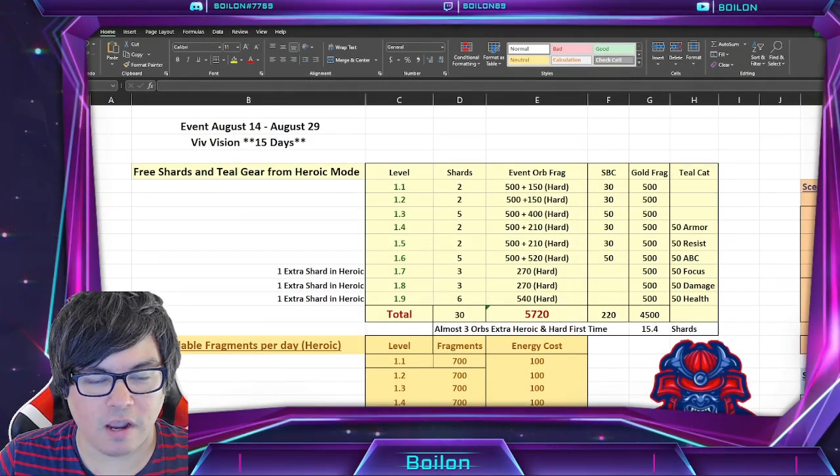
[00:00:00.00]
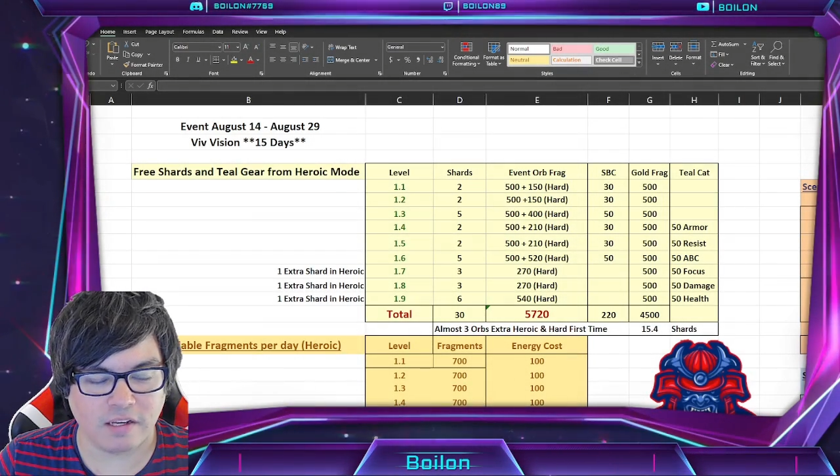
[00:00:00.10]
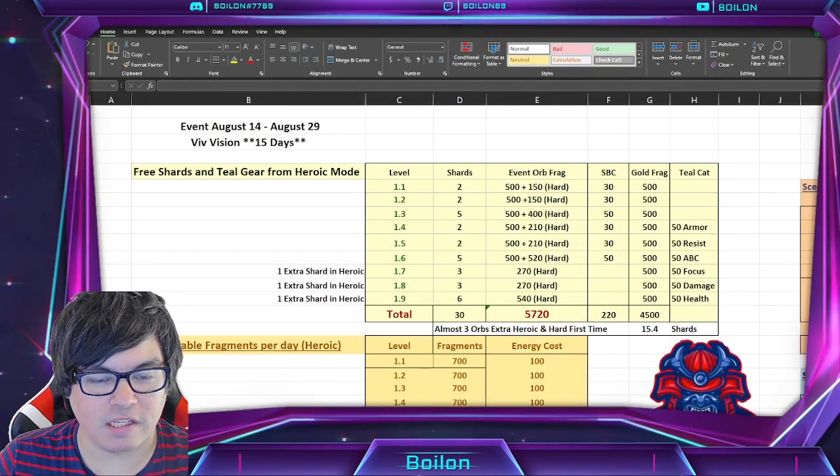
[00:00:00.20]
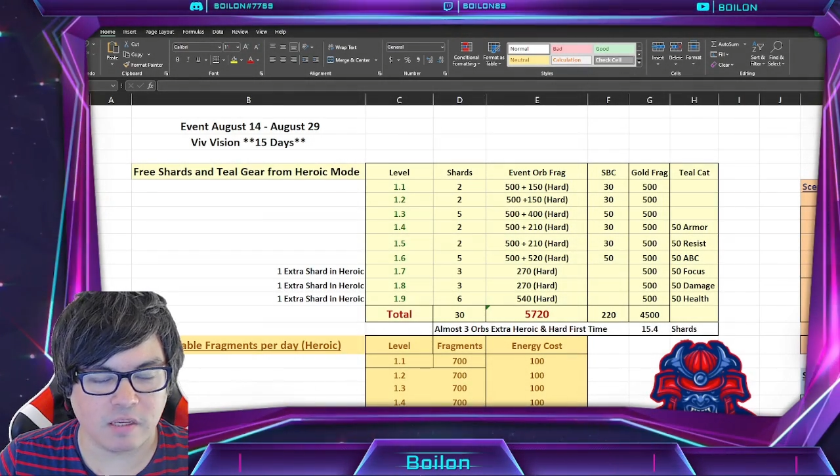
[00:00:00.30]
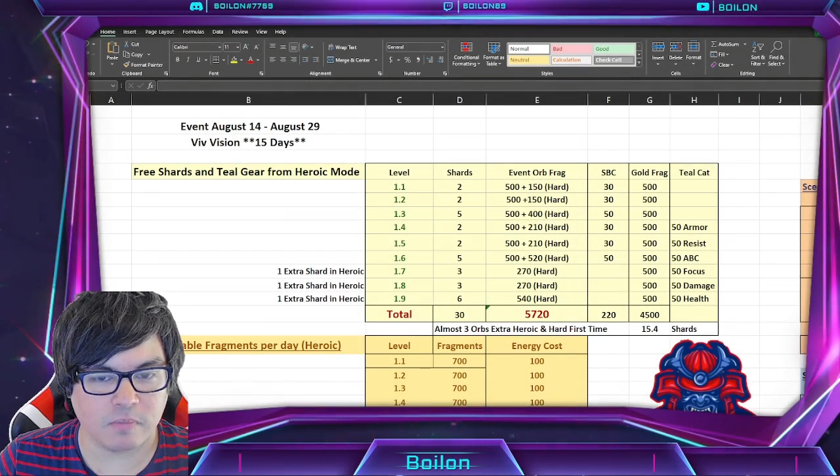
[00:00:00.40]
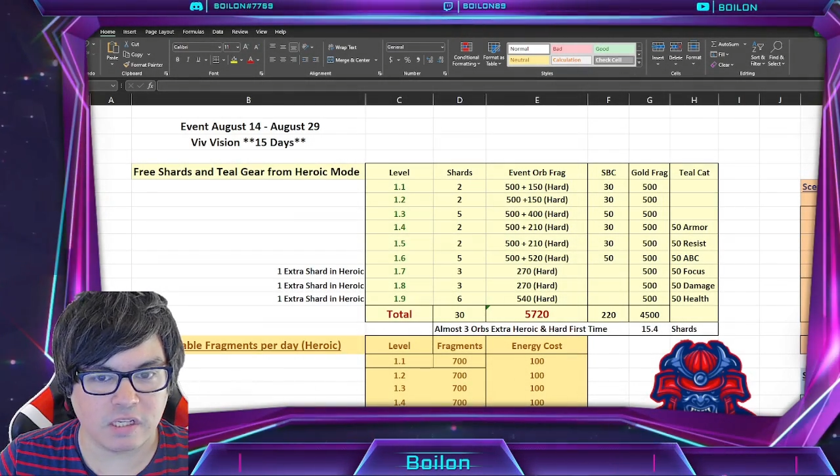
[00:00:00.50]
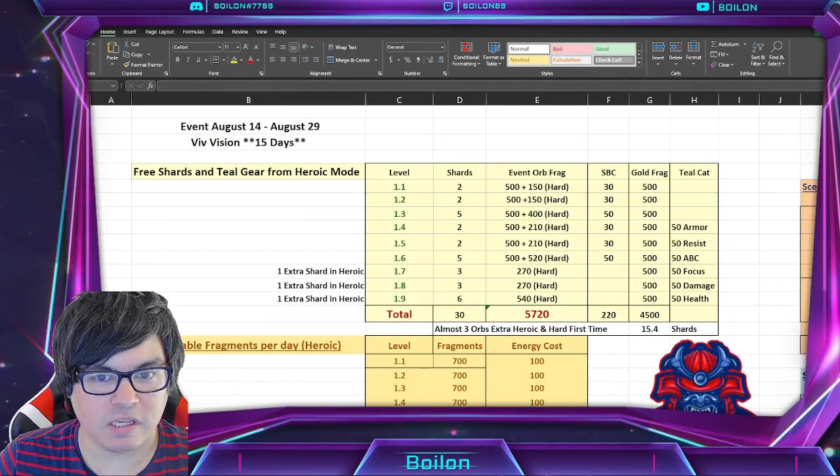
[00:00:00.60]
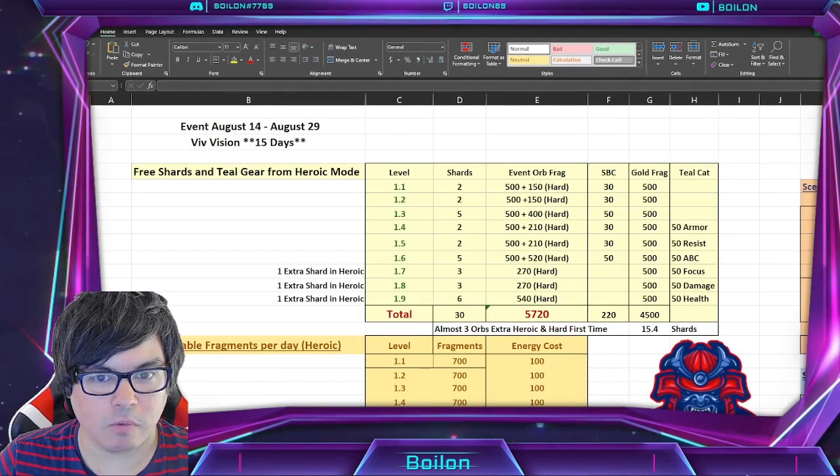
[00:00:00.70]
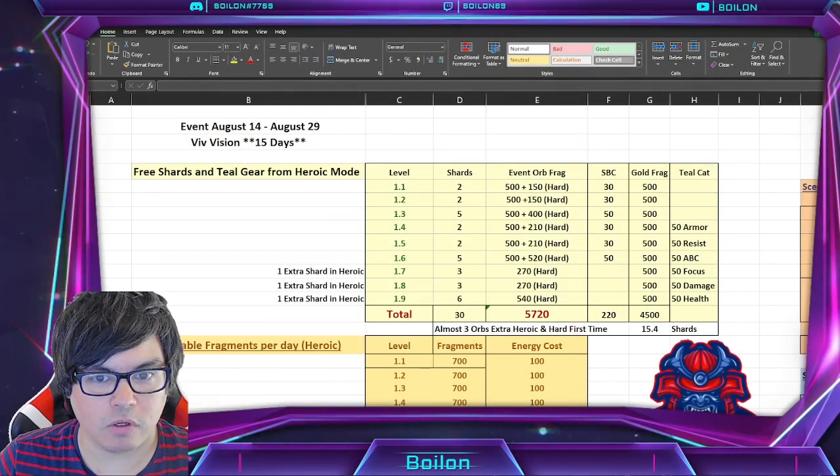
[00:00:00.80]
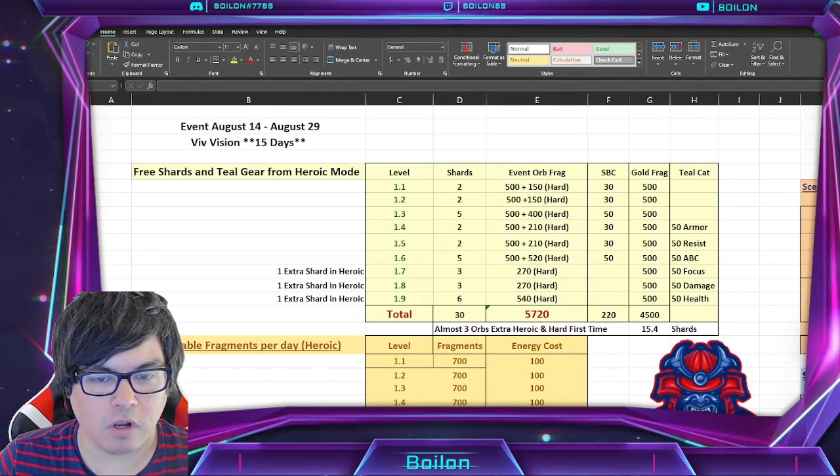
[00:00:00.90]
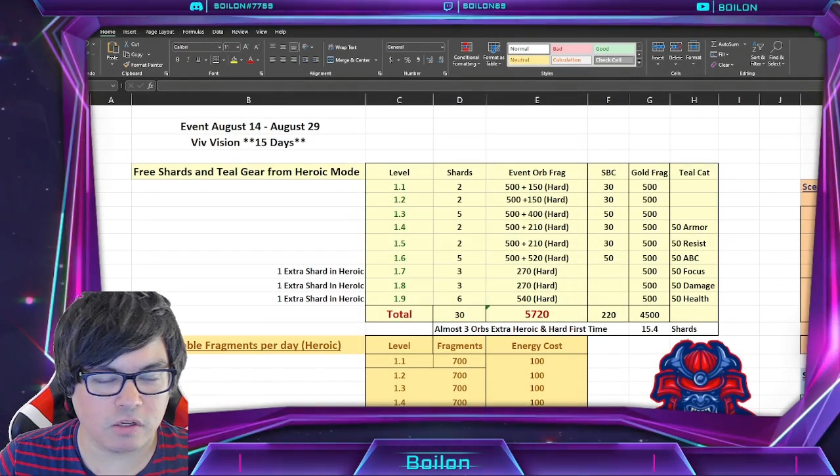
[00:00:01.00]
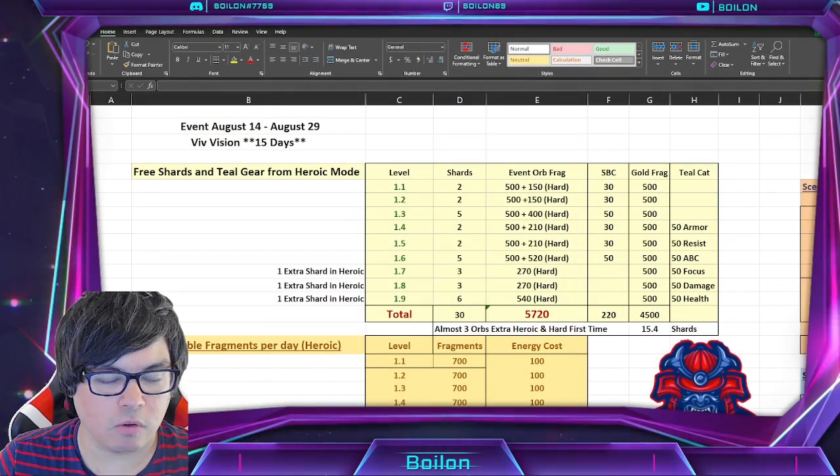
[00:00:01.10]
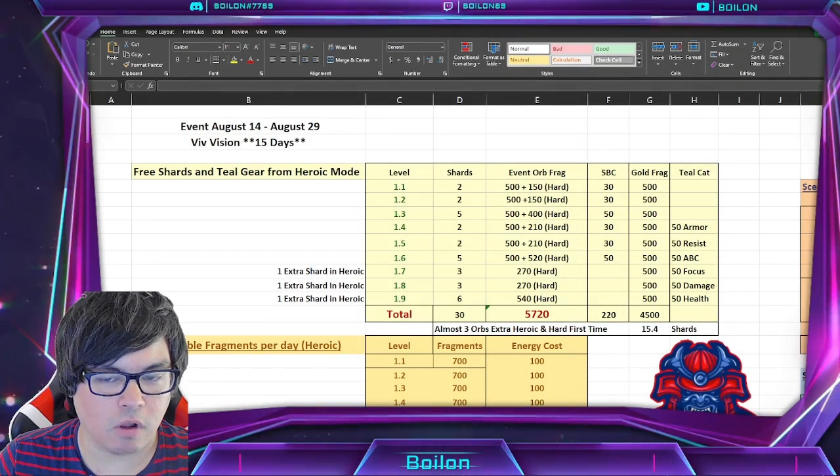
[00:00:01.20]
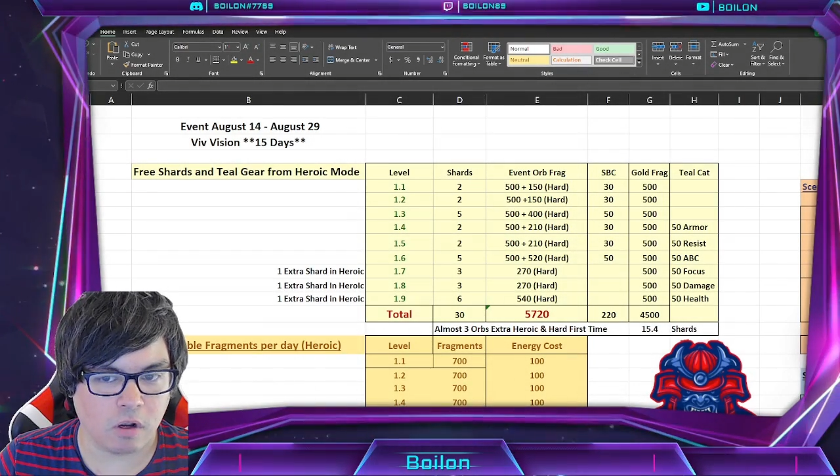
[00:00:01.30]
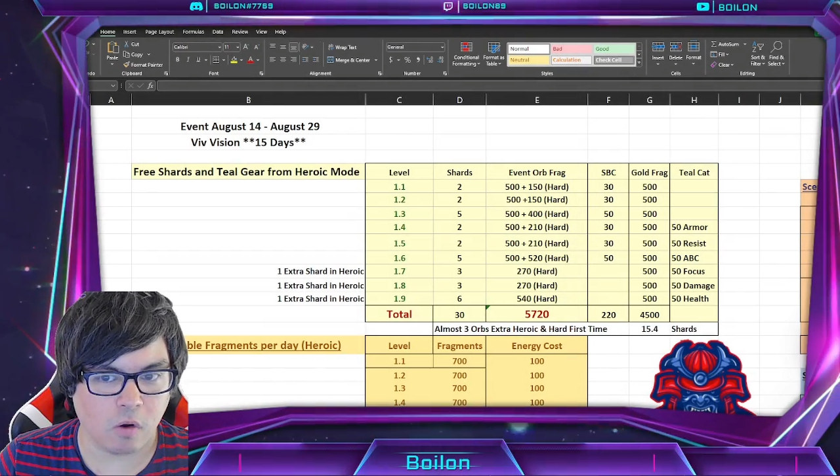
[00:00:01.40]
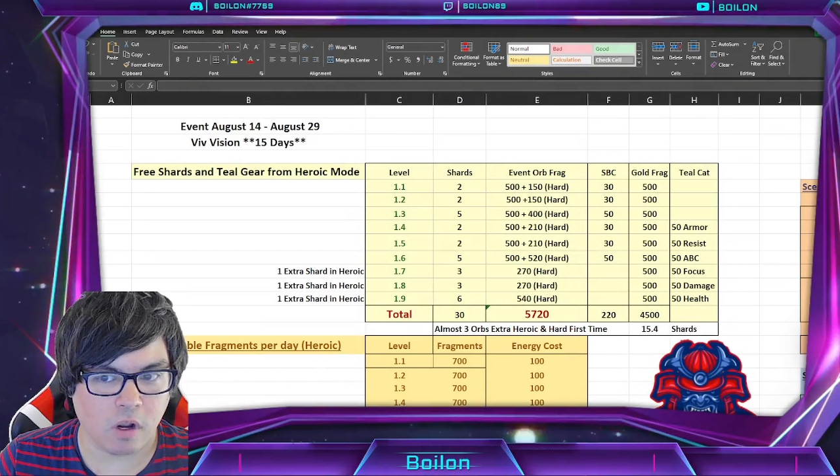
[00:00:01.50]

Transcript: I did something similar not too long ago,